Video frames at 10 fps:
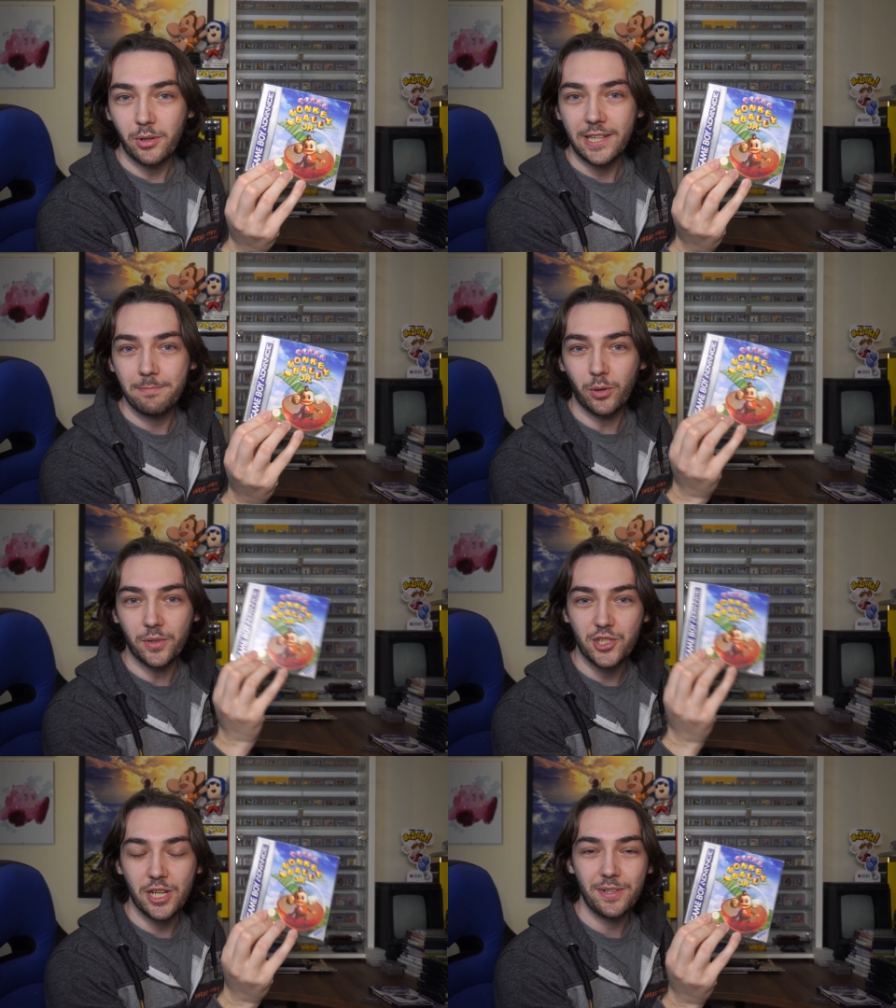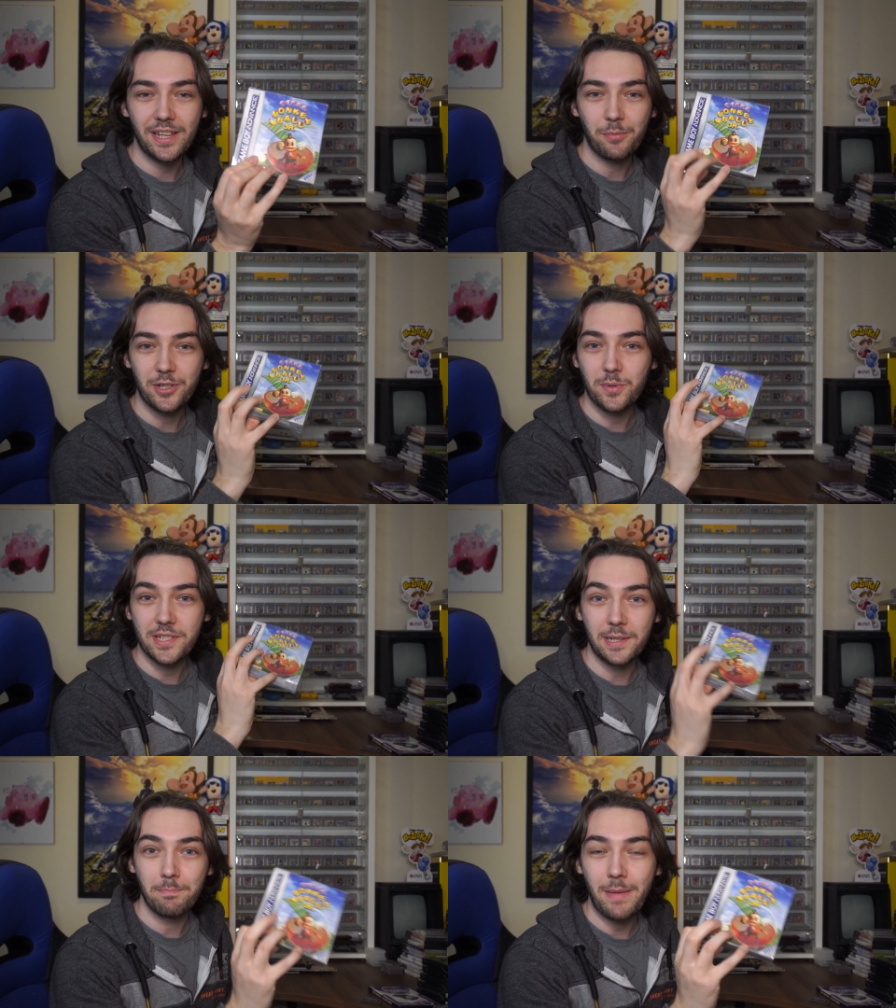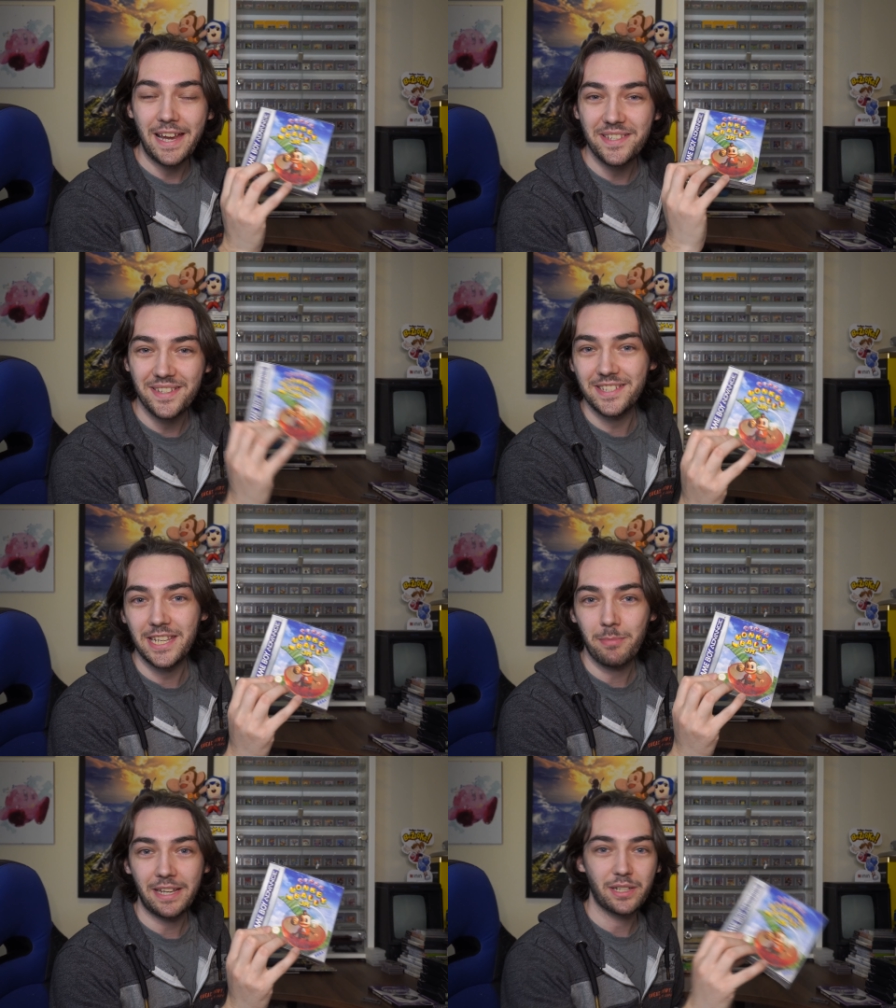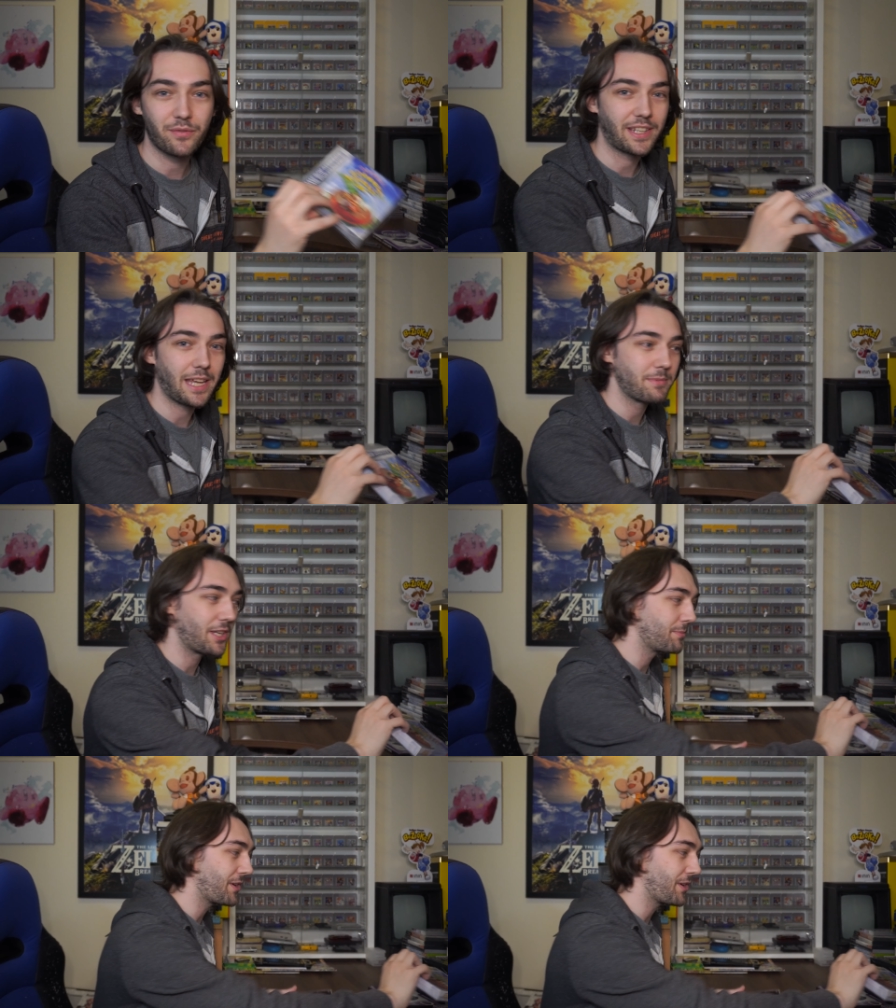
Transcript: Monkey Ball Jr., which was an amazing demake of the GameCube